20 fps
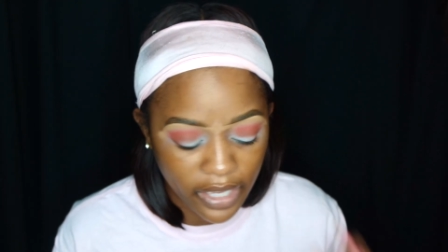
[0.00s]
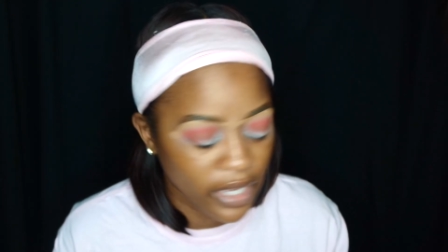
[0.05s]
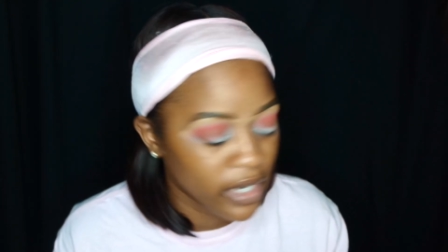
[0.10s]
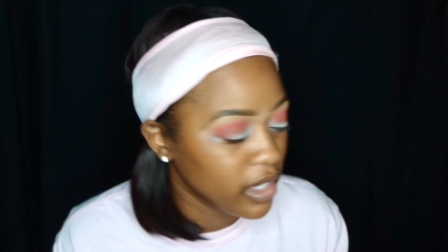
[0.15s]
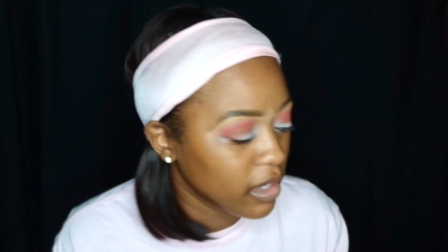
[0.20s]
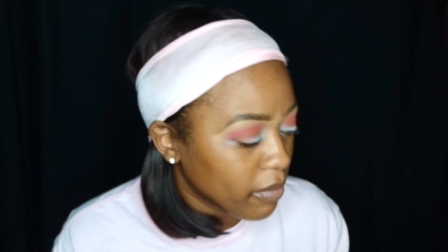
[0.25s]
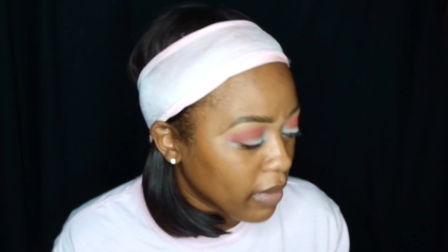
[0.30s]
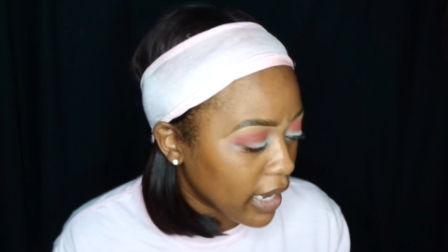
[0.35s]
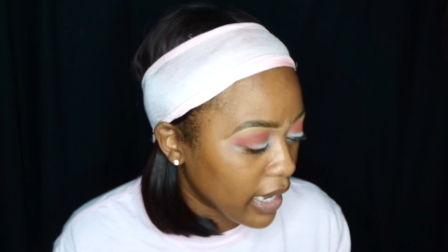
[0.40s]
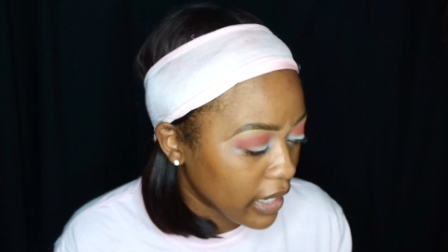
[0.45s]

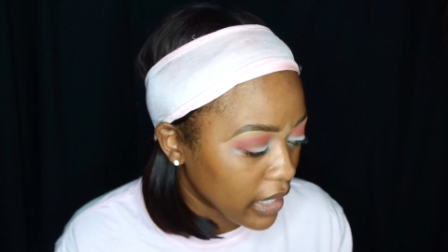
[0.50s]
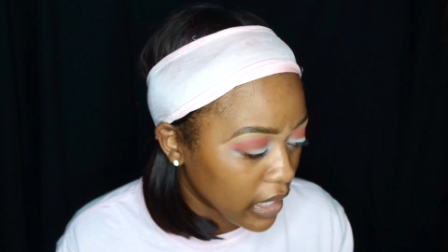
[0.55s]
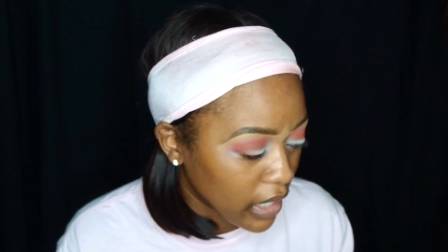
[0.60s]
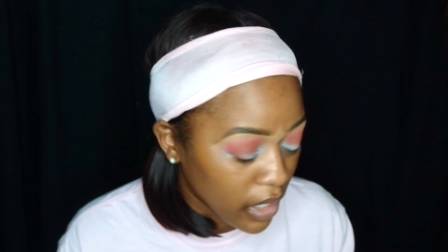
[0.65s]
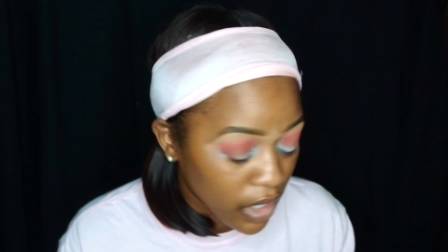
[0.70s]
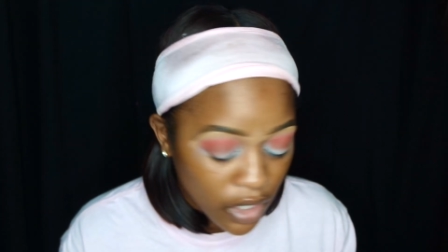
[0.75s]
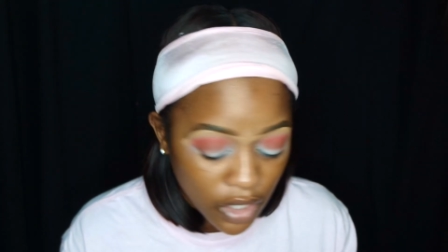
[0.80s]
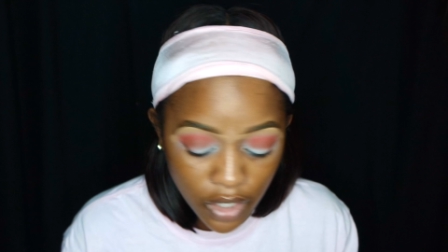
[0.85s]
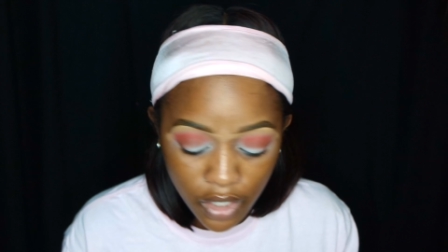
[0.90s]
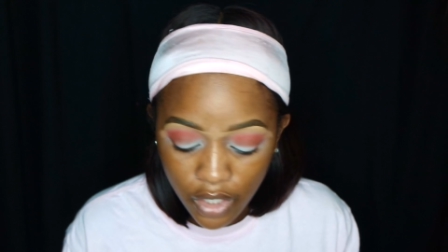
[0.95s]

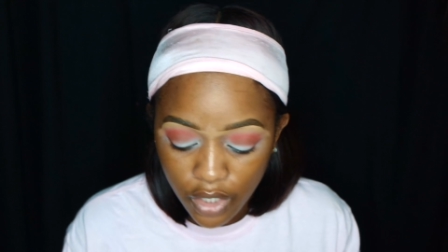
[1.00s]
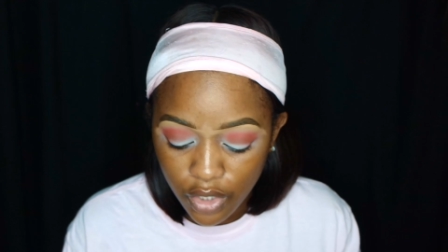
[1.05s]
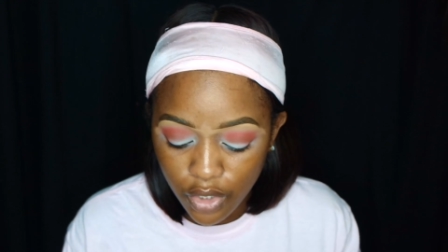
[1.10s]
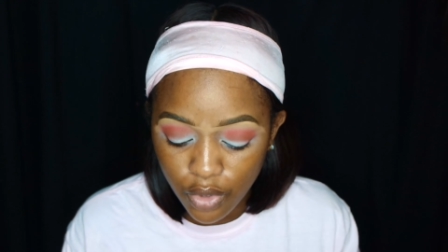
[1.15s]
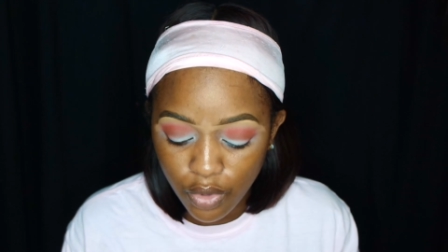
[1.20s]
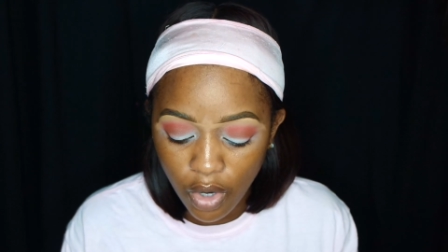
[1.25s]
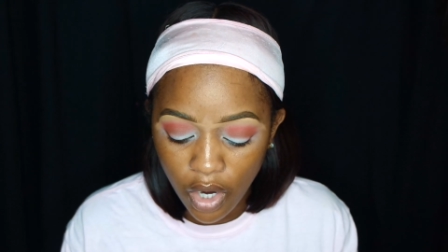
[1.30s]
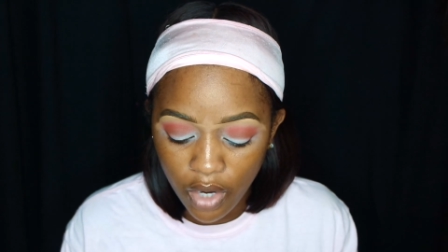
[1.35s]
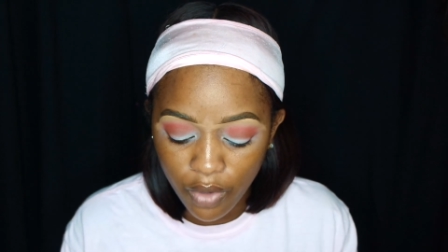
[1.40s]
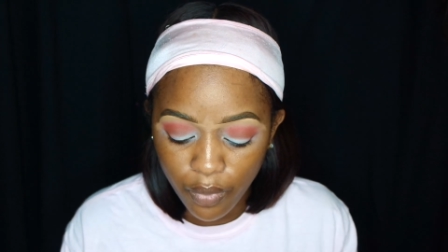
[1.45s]
anybody,
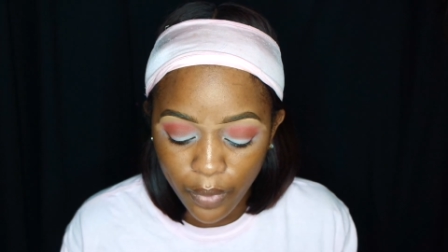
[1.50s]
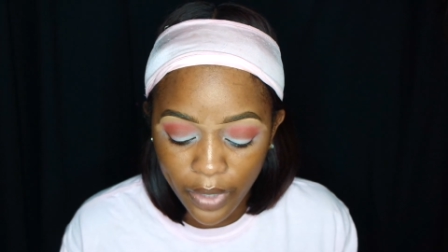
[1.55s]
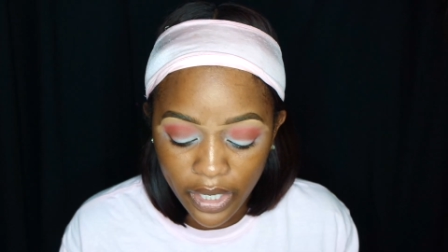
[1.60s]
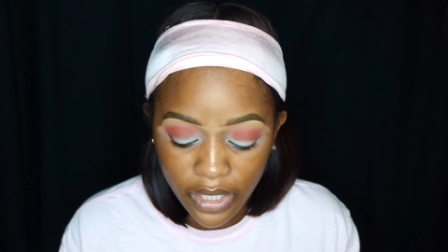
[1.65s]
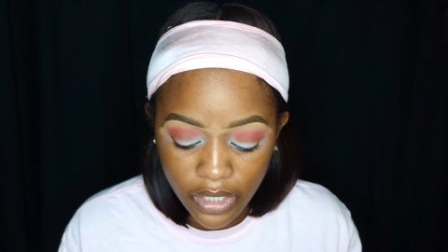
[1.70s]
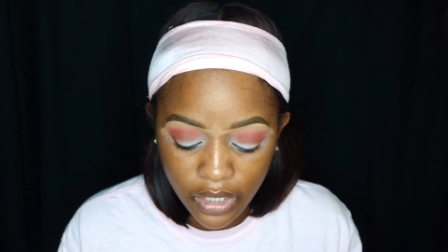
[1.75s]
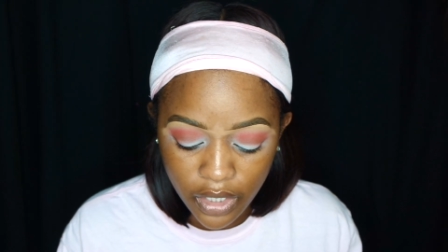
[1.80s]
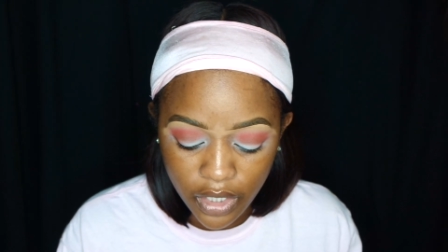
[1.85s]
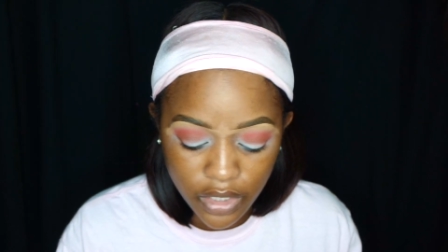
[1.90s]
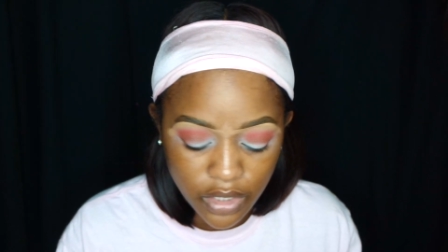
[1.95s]
you
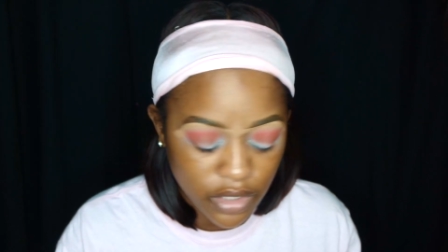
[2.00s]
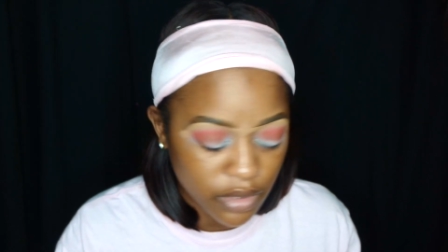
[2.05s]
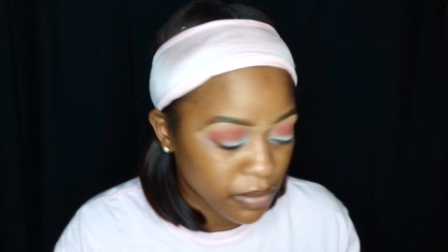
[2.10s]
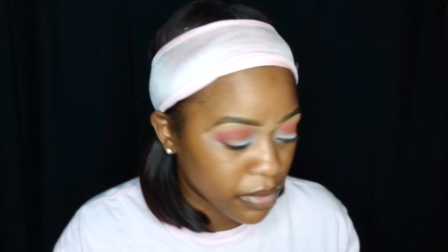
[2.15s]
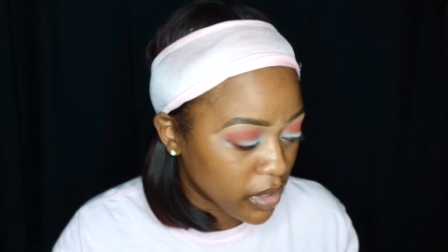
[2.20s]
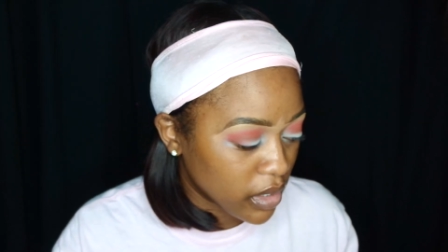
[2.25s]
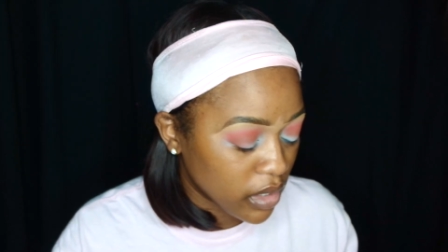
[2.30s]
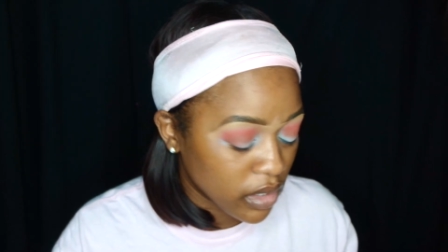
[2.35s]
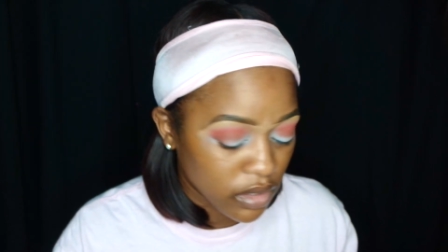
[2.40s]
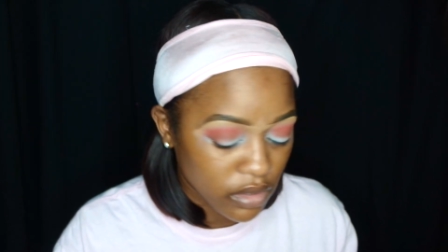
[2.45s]
already need to
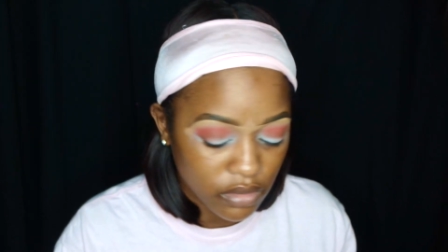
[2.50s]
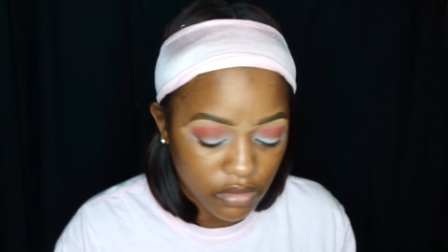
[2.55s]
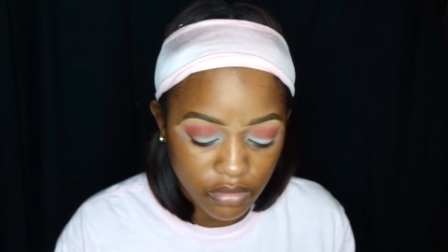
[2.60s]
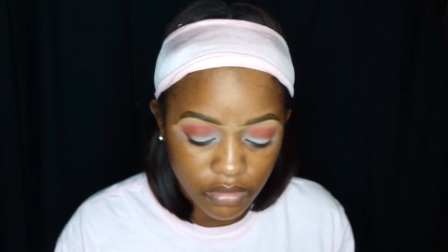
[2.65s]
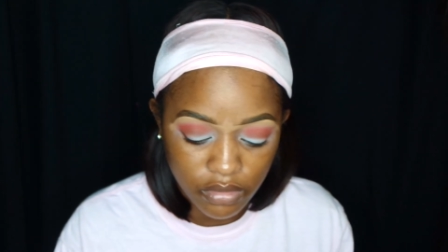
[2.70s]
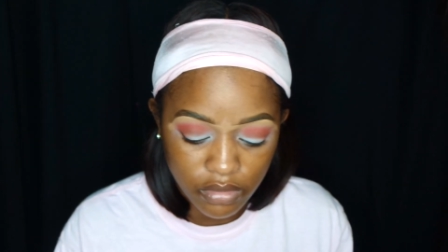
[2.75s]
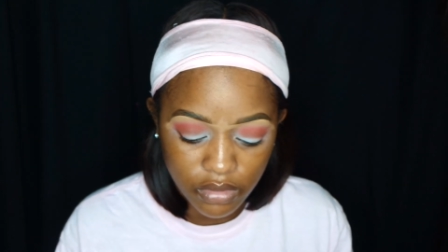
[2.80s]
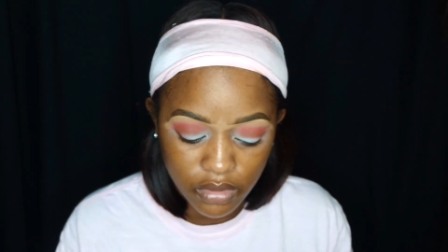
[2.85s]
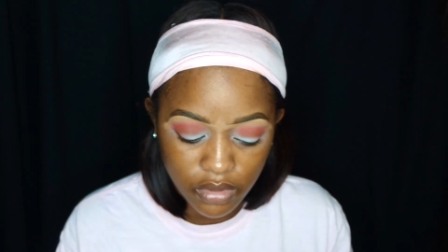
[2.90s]
be